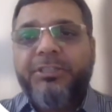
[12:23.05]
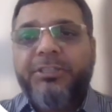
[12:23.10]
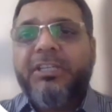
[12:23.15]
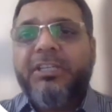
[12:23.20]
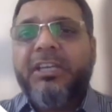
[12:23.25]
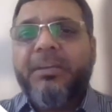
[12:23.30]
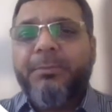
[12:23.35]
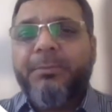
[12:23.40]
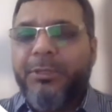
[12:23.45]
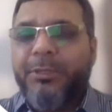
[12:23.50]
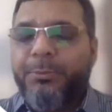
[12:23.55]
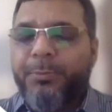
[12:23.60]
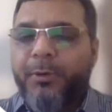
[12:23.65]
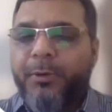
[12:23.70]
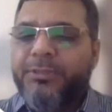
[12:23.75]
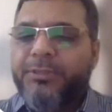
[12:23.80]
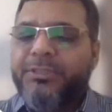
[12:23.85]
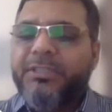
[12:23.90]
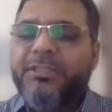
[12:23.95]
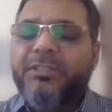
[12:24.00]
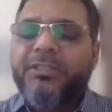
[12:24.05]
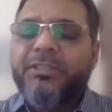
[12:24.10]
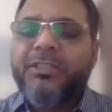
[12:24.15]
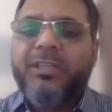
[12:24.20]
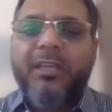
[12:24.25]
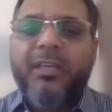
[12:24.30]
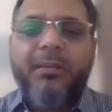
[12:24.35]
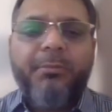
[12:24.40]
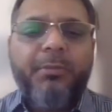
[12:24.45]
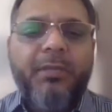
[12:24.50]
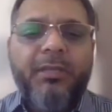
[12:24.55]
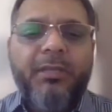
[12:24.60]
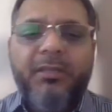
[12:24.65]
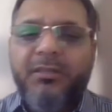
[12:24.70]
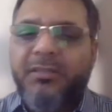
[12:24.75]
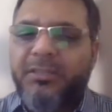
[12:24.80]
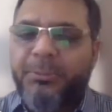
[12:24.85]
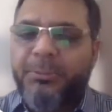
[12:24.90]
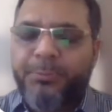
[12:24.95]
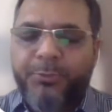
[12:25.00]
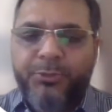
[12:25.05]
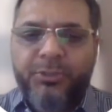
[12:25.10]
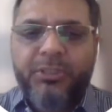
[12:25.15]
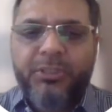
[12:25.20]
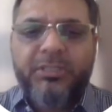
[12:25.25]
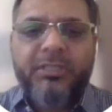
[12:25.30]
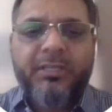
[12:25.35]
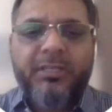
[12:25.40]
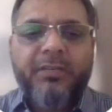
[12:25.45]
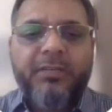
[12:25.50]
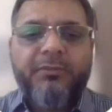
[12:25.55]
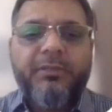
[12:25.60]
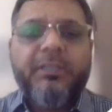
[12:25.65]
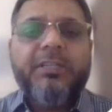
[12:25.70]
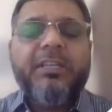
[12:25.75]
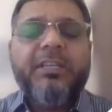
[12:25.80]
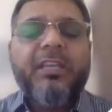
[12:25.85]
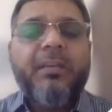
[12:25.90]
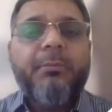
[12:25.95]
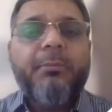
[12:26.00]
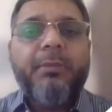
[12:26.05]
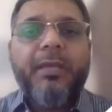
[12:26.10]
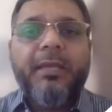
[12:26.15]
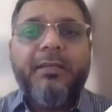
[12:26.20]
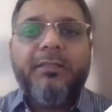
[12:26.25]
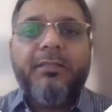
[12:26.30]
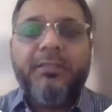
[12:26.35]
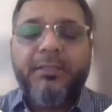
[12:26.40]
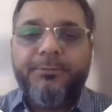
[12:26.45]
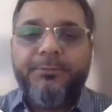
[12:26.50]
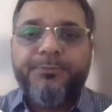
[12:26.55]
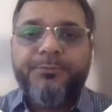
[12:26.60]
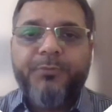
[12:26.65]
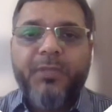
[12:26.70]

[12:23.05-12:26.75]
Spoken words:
it can be the process, it can be the procedure, even it can be anything.